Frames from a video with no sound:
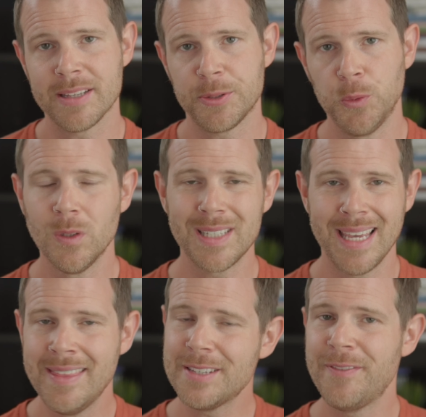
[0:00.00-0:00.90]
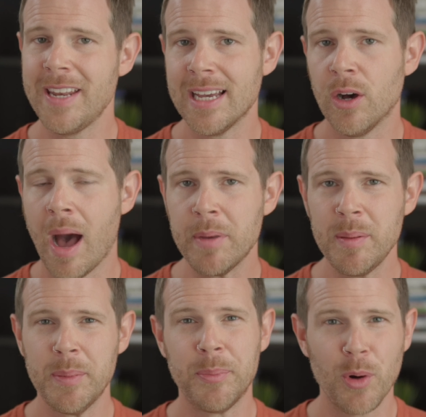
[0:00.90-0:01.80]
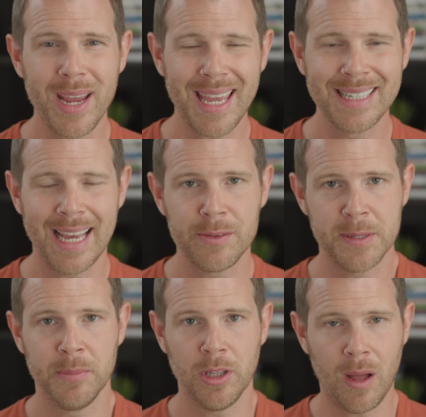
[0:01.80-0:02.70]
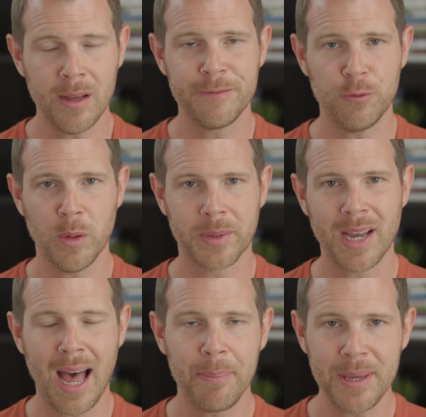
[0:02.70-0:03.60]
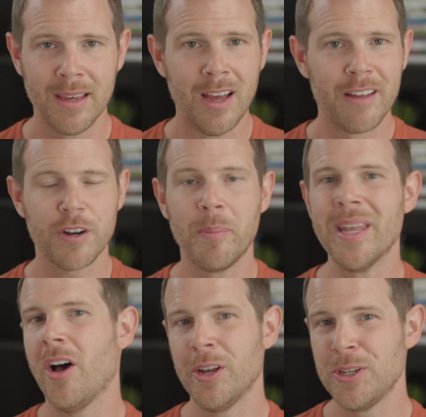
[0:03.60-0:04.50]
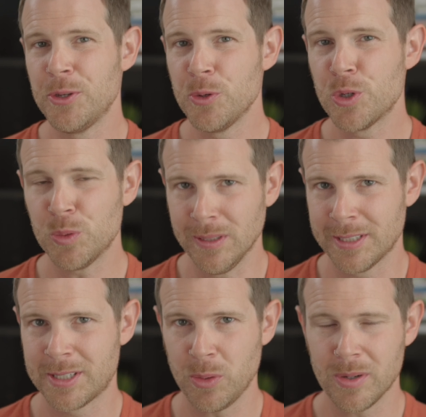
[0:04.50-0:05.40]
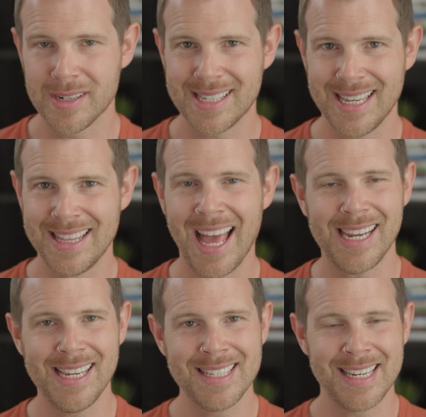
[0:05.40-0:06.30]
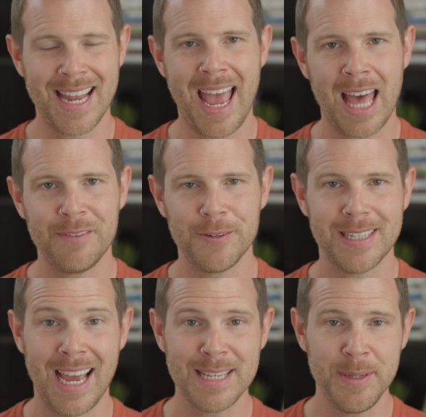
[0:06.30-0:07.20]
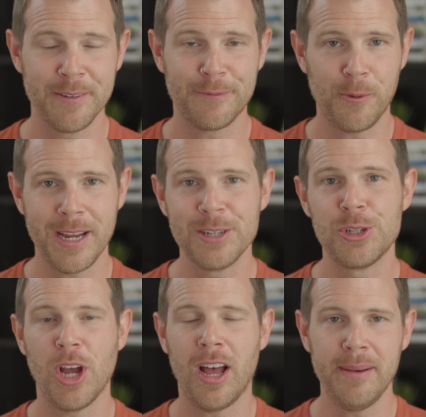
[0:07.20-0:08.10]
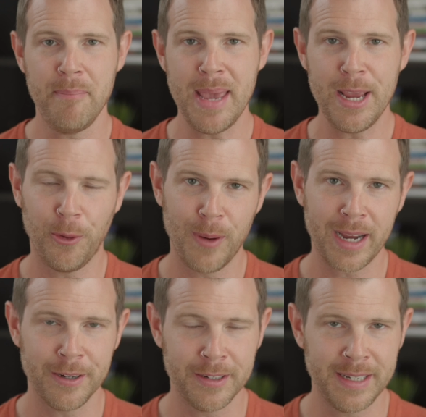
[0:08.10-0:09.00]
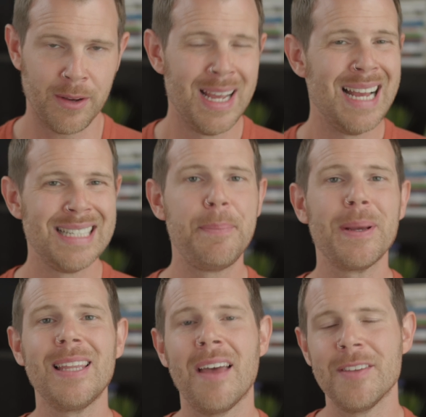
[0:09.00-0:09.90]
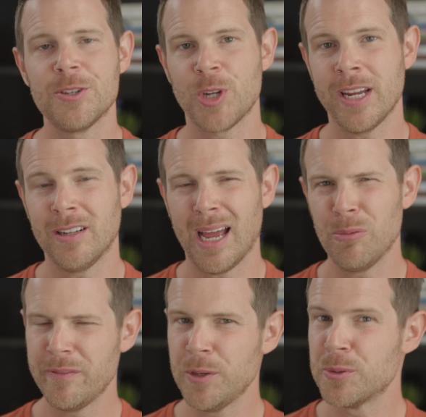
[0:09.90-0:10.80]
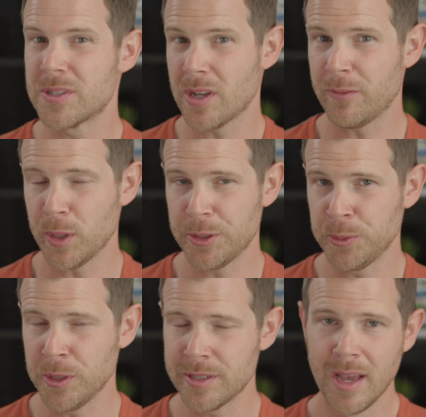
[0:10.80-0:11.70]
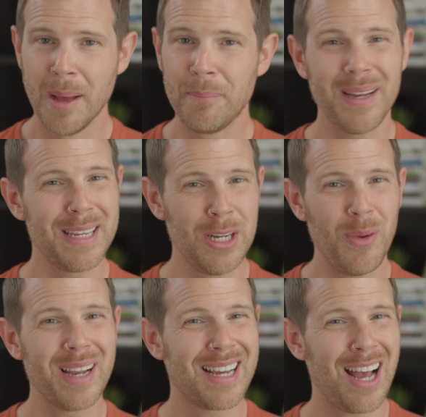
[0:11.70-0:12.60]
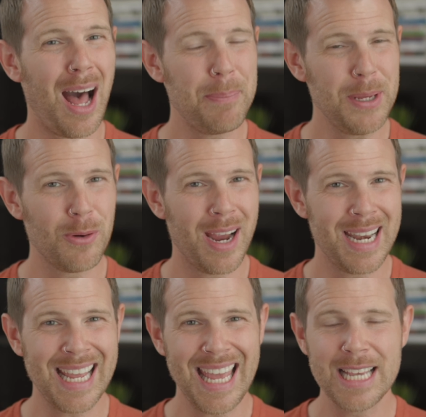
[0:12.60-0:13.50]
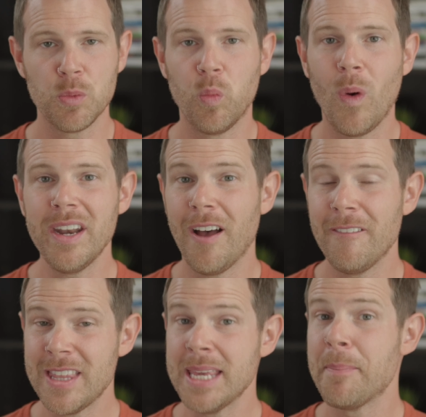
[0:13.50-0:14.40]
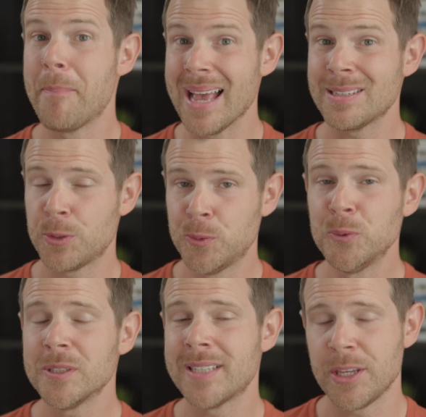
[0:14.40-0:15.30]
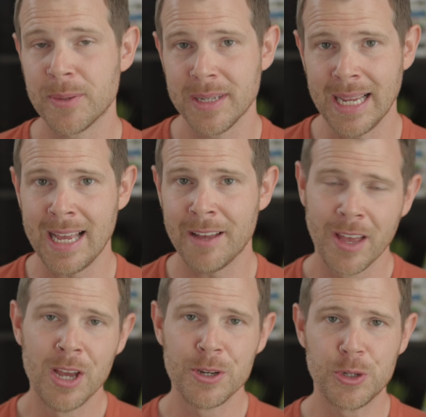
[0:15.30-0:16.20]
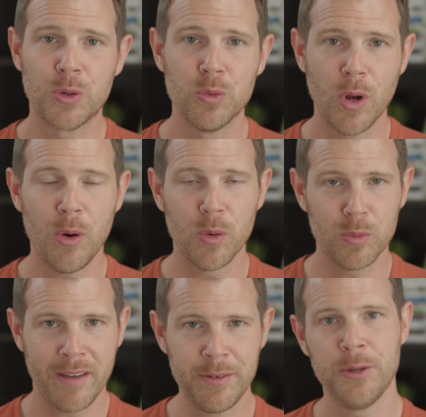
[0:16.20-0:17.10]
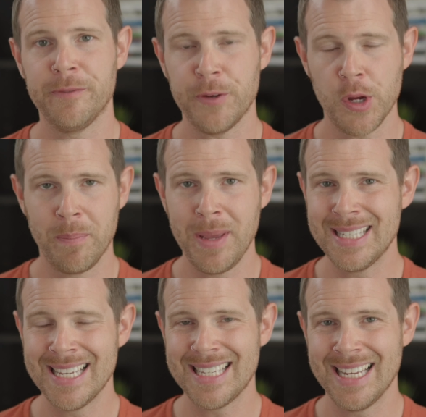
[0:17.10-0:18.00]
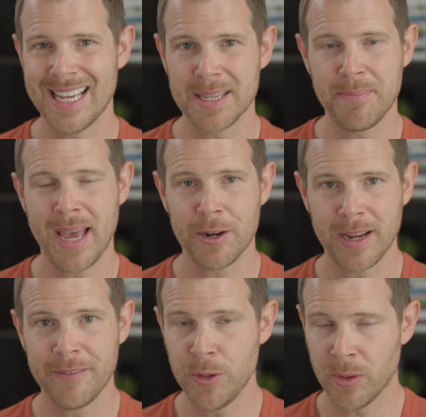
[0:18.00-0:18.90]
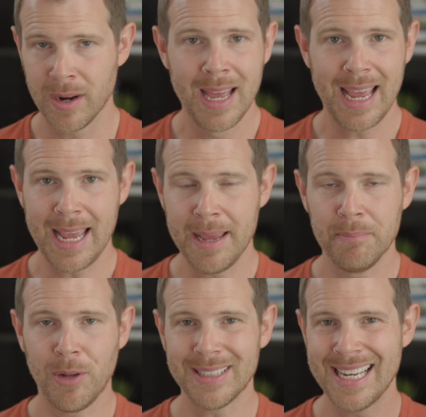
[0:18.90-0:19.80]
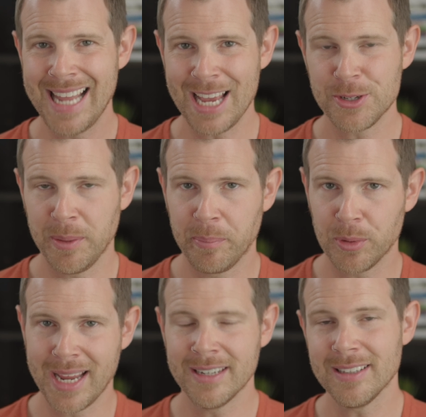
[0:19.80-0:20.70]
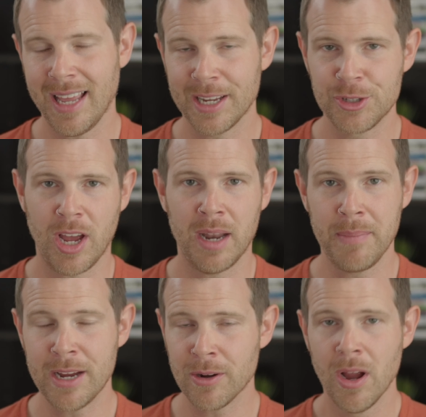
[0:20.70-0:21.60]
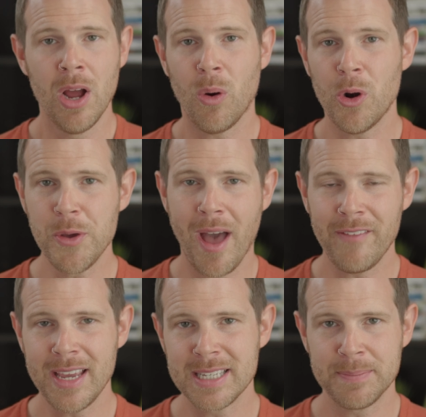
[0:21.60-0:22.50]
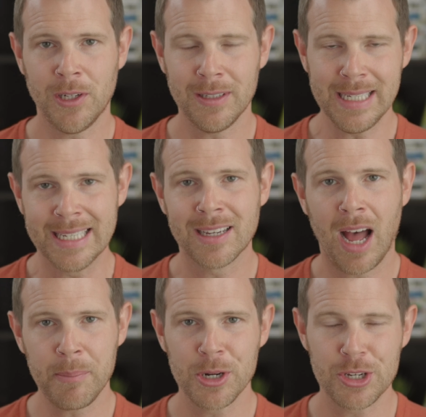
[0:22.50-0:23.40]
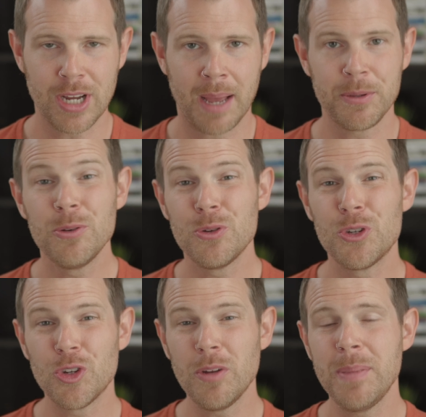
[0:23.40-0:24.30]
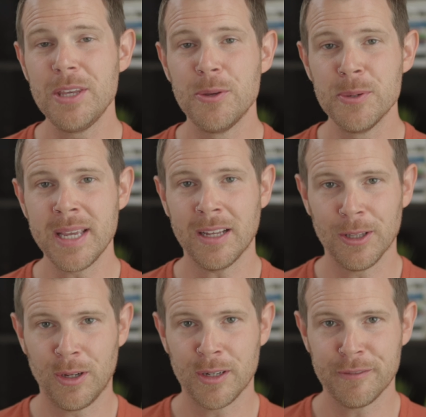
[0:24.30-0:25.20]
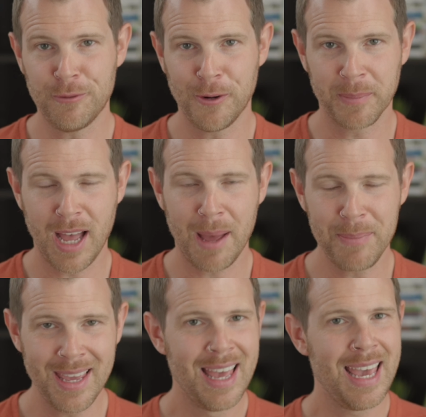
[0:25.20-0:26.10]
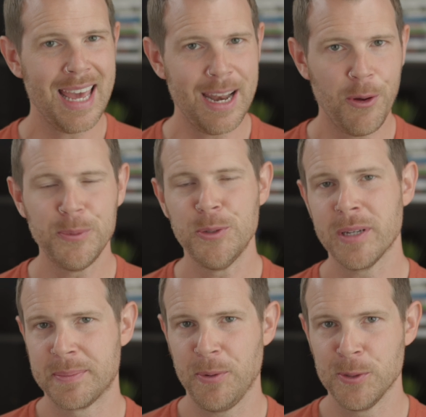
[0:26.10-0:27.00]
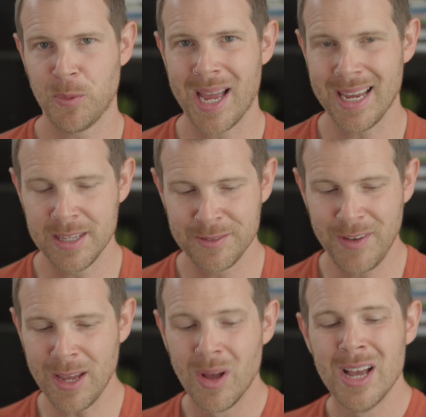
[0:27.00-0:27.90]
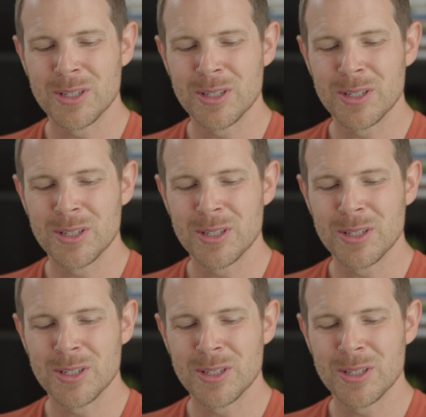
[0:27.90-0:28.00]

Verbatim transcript: Tools. In this video, I'm gonna be breaking down some long form copy from an unusual source, and that is an advertisement for a John Mayer record. Now, typically on this channel, I review software tools, but you know what? Copywriting is one of the best tools that you can have to grow revenue for your business. It doesn't matter if you're a multinational brand like John Mayer or you have a small e commerce shop, you should be using long form copy and I hope to expose why in this video.